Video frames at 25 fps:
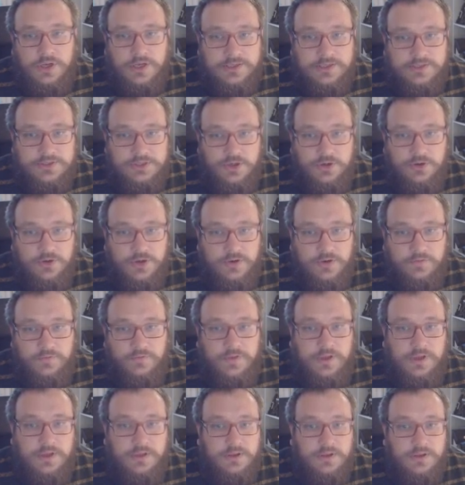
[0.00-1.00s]
exclude
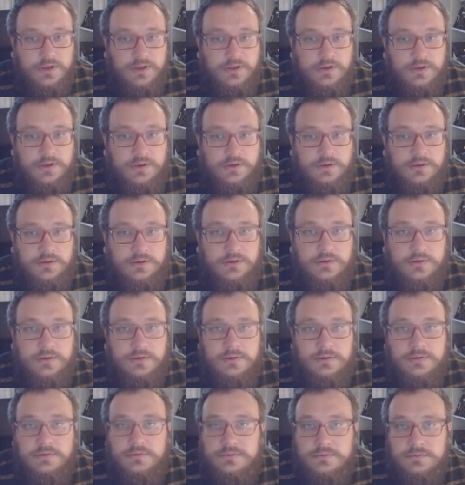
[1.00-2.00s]
everything that
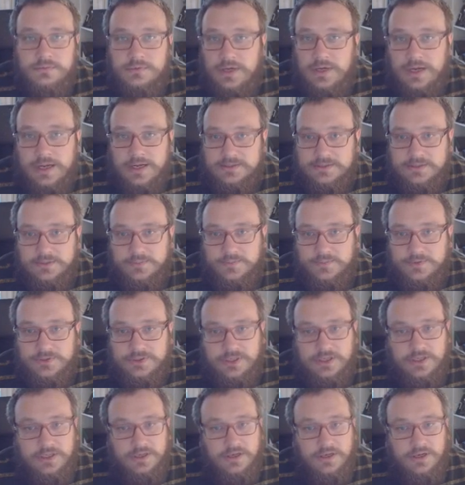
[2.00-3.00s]
has a
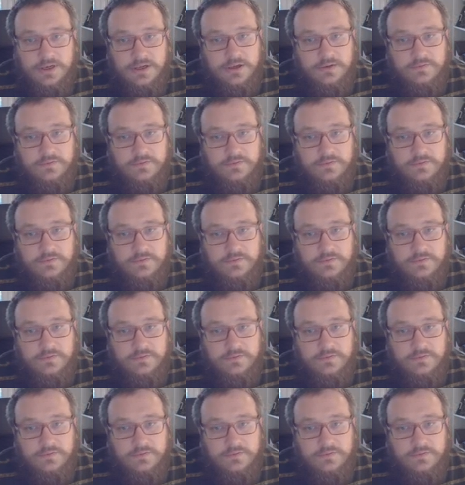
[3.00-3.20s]
particular